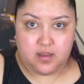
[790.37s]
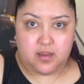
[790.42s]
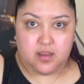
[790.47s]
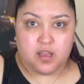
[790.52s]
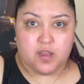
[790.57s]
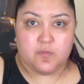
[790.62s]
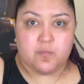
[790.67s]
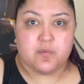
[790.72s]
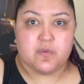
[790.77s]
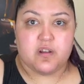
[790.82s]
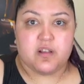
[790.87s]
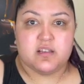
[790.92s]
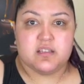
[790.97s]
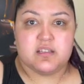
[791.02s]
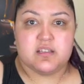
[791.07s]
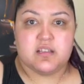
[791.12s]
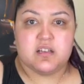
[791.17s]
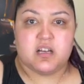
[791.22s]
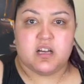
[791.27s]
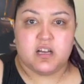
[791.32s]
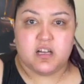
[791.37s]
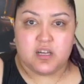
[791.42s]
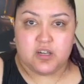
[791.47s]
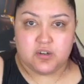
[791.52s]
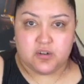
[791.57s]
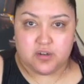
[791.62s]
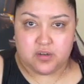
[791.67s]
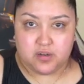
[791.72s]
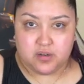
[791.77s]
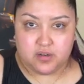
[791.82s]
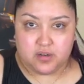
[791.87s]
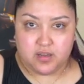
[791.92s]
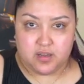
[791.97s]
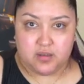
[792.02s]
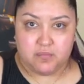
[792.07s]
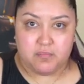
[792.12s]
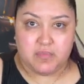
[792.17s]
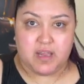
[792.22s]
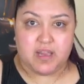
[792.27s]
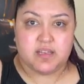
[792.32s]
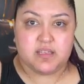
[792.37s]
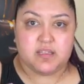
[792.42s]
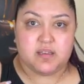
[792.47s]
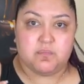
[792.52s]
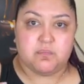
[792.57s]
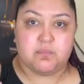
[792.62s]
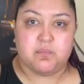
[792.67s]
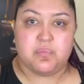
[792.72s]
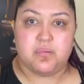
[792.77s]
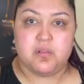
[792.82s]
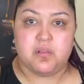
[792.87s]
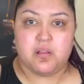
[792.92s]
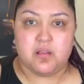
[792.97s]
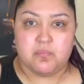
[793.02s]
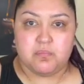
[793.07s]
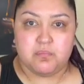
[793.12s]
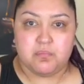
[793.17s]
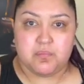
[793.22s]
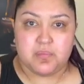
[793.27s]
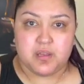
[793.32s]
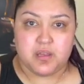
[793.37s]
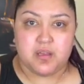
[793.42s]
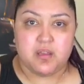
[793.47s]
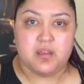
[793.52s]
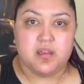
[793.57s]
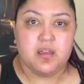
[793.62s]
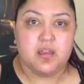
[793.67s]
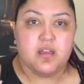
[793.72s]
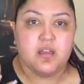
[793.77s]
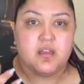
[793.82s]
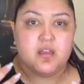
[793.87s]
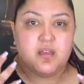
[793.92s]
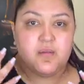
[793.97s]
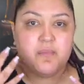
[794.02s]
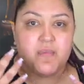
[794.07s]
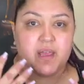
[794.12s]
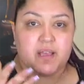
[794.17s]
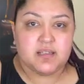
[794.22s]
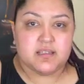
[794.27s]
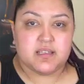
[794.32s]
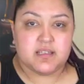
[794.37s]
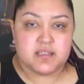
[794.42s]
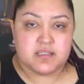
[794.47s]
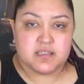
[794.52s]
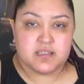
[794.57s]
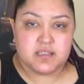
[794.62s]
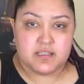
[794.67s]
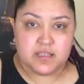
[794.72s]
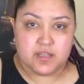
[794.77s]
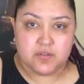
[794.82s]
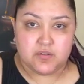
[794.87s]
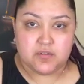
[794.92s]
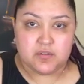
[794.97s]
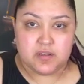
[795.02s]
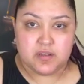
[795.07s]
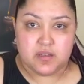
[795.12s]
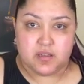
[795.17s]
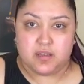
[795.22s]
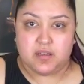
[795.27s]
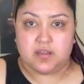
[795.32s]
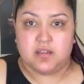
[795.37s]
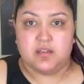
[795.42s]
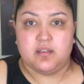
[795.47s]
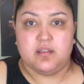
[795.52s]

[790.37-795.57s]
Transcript: It brings color, it makes it plumpy, it makes it silky